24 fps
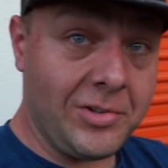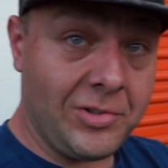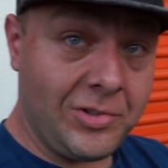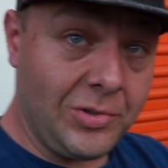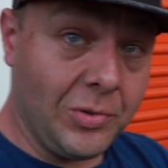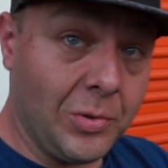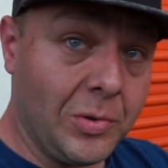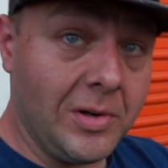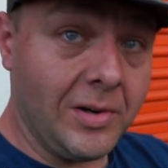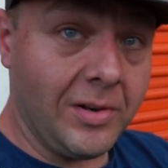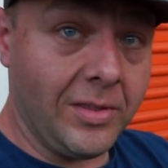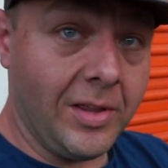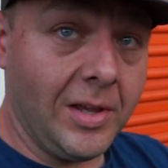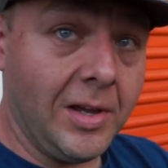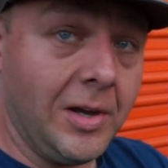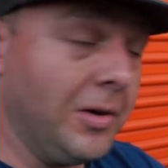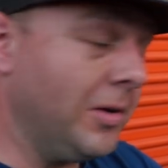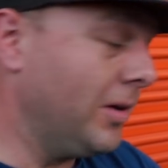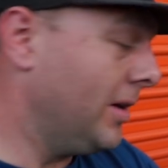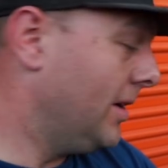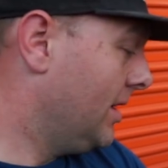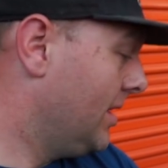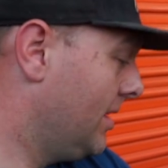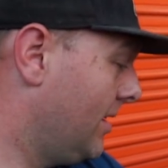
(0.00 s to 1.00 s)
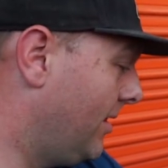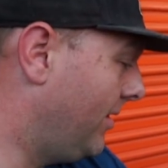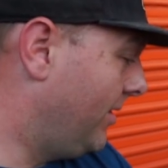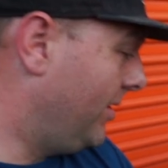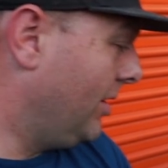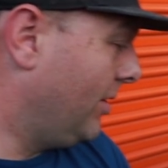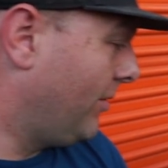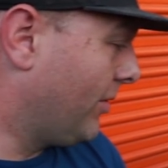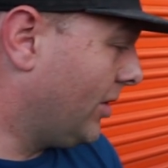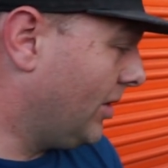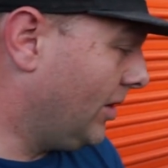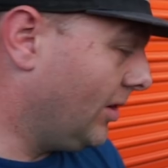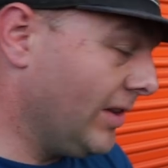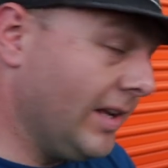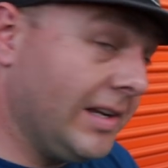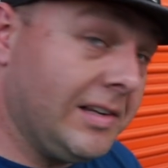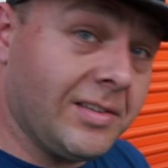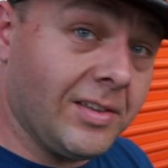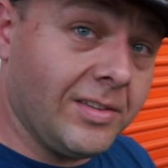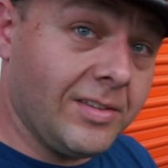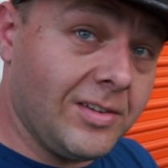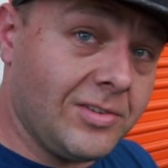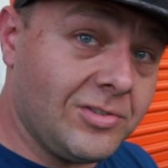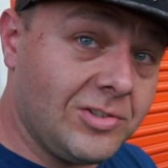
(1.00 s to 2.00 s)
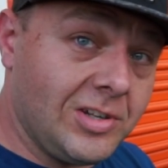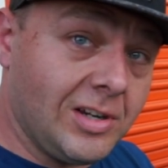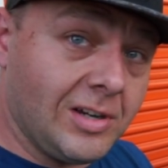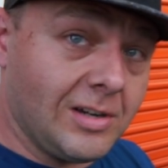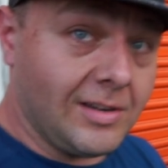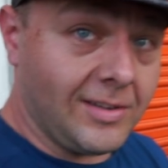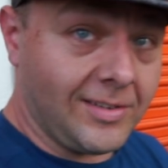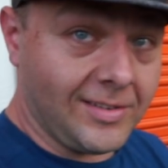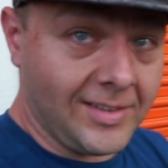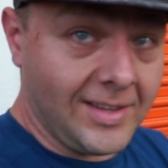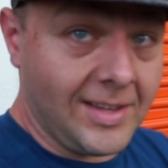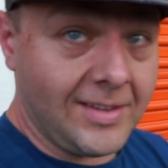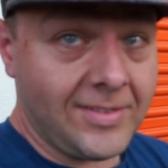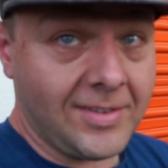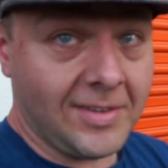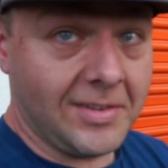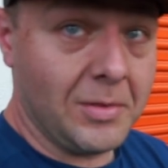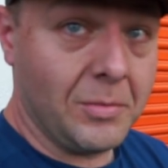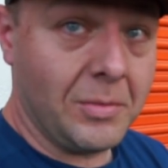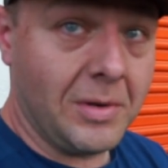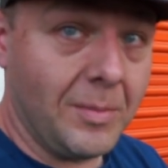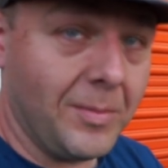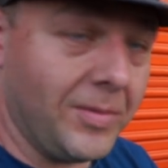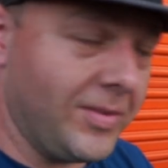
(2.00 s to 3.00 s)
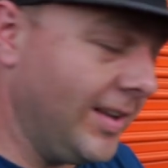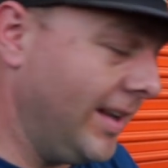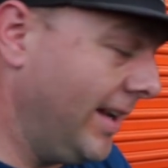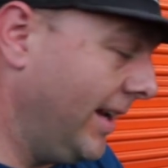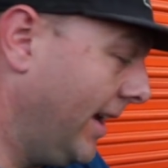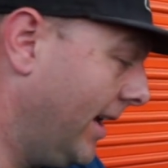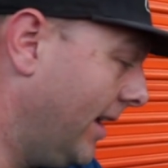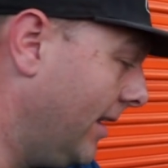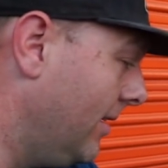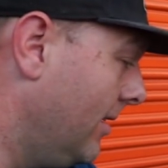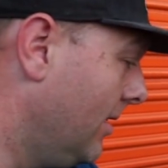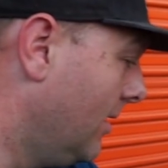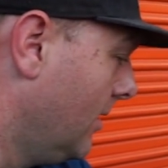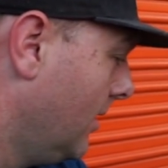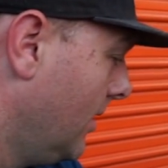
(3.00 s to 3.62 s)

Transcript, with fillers: short though. The overall length of this chair is less than the one I'm sitting in.